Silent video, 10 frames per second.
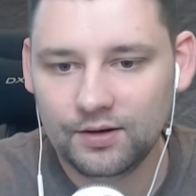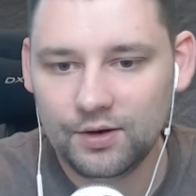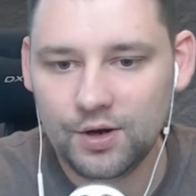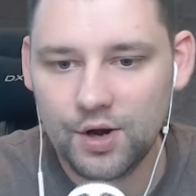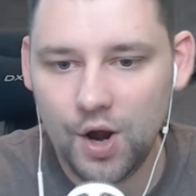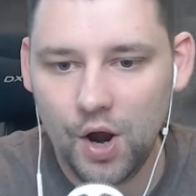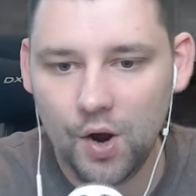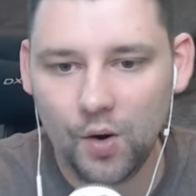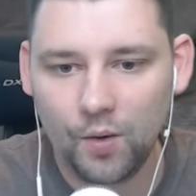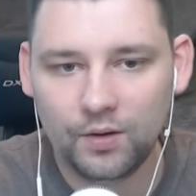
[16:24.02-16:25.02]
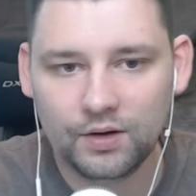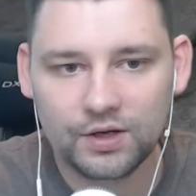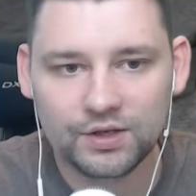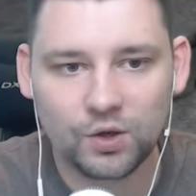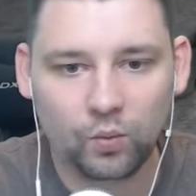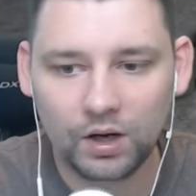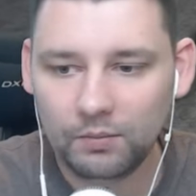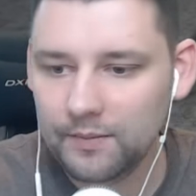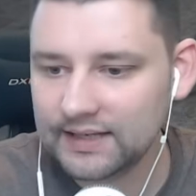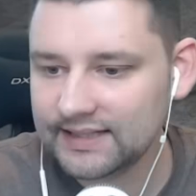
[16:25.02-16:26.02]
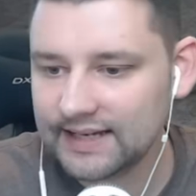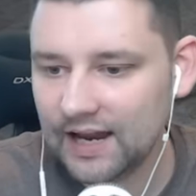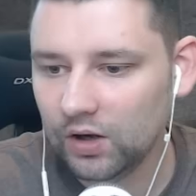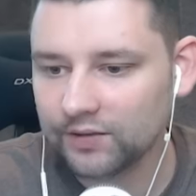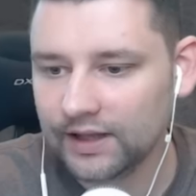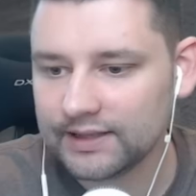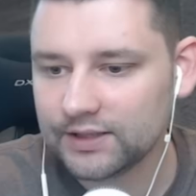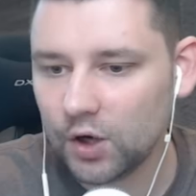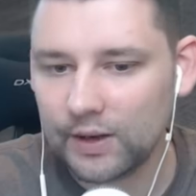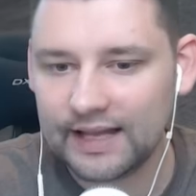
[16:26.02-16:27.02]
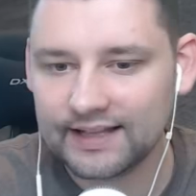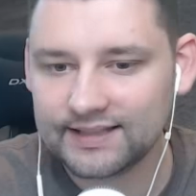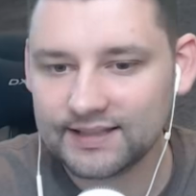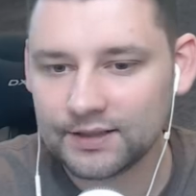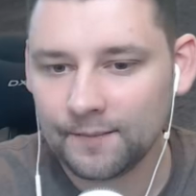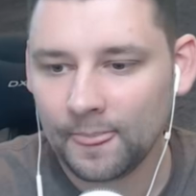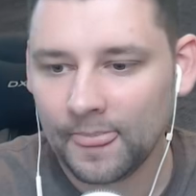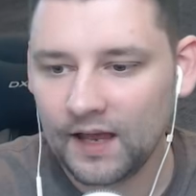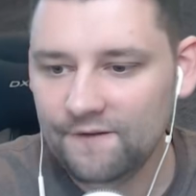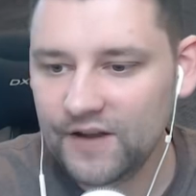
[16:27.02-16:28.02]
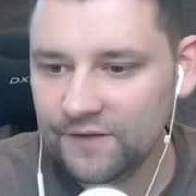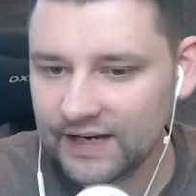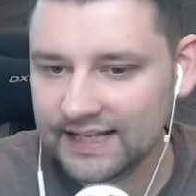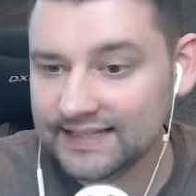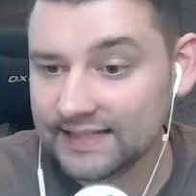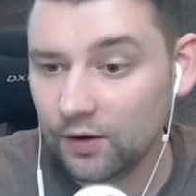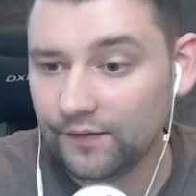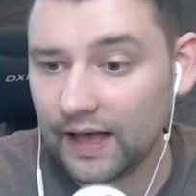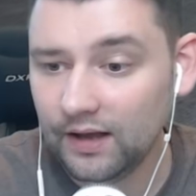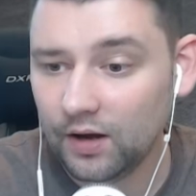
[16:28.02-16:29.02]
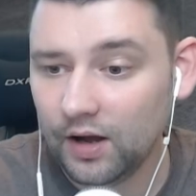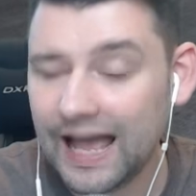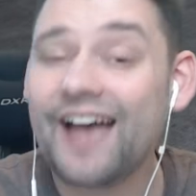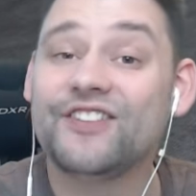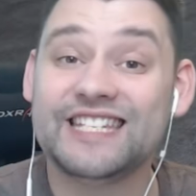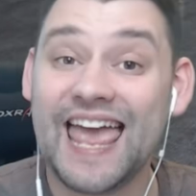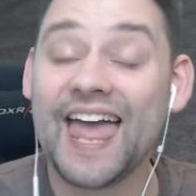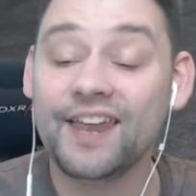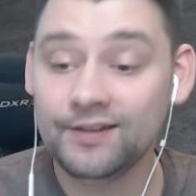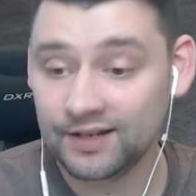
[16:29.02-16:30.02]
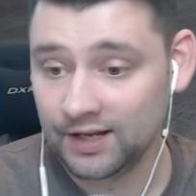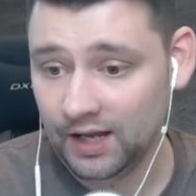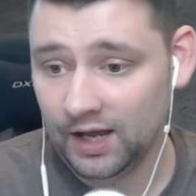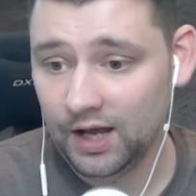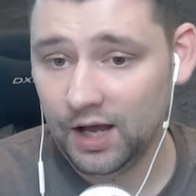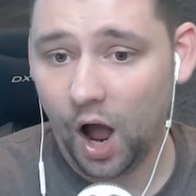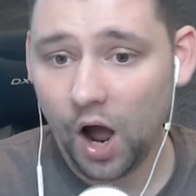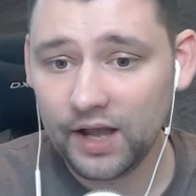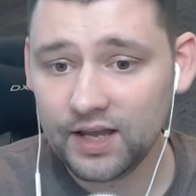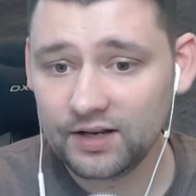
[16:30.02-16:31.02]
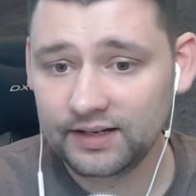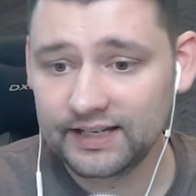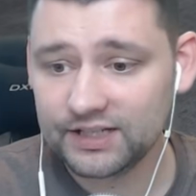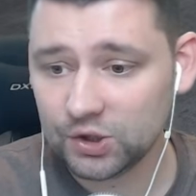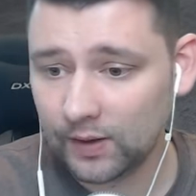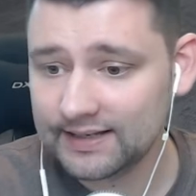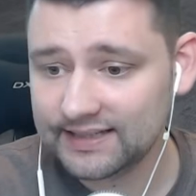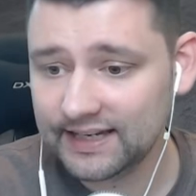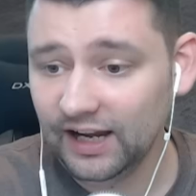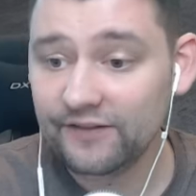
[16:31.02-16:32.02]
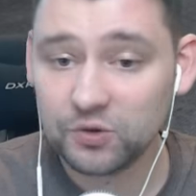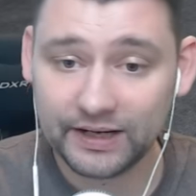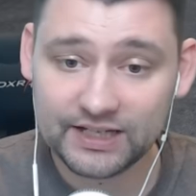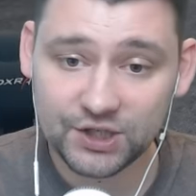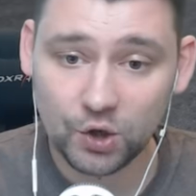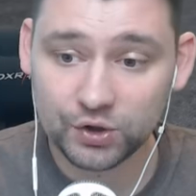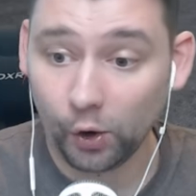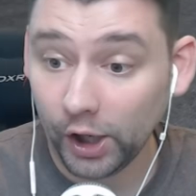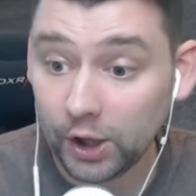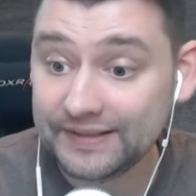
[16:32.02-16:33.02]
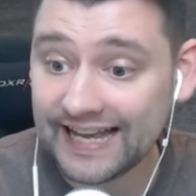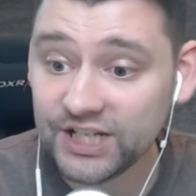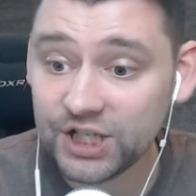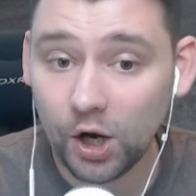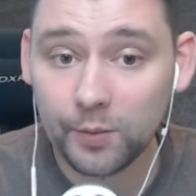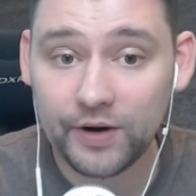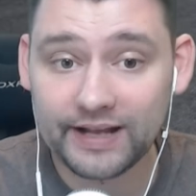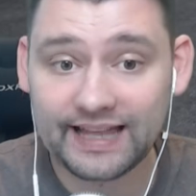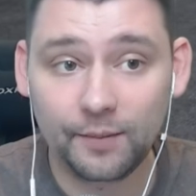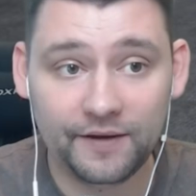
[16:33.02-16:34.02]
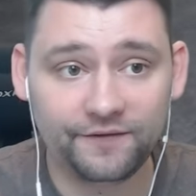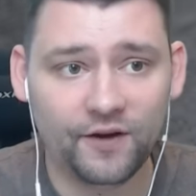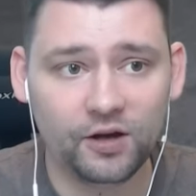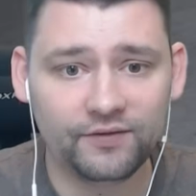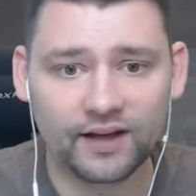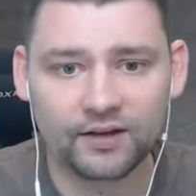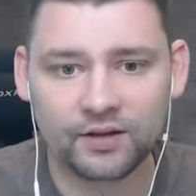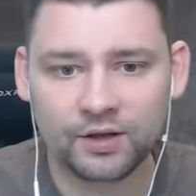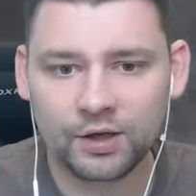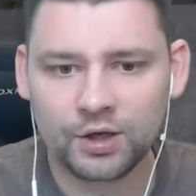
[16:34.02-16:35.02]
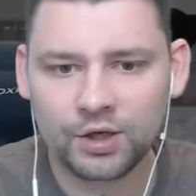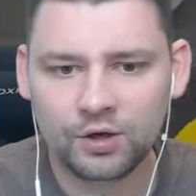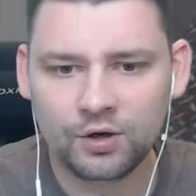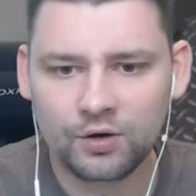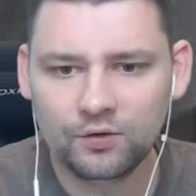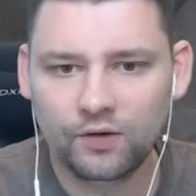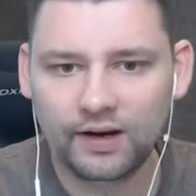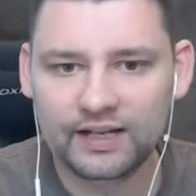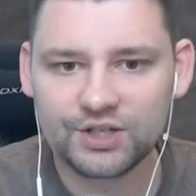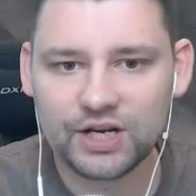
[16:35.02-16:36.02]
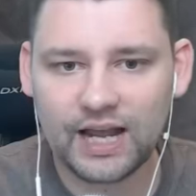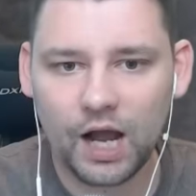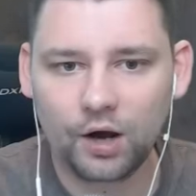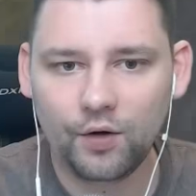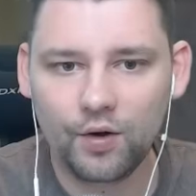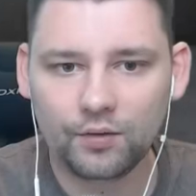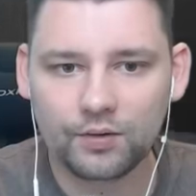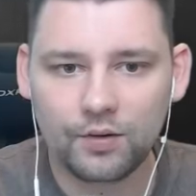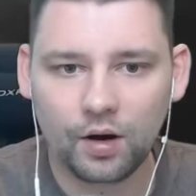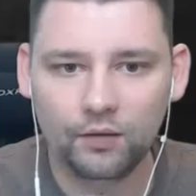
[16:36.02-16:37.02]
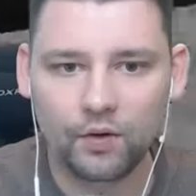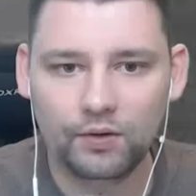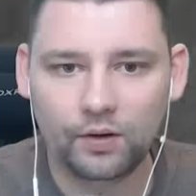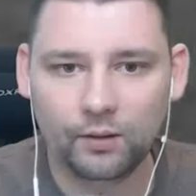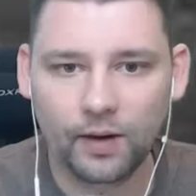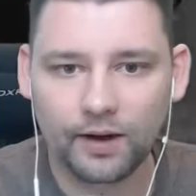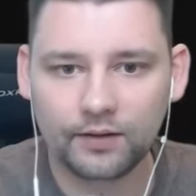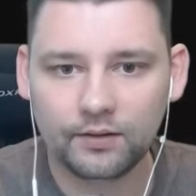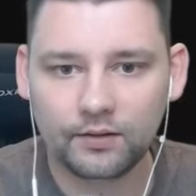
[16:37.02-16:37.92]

No. So what am I missing out on then? So it's 15 silver. I have 10. Iron is 20. I have 22. So I could potentially upgrade that a bit further. Right, let's check out our own little mine.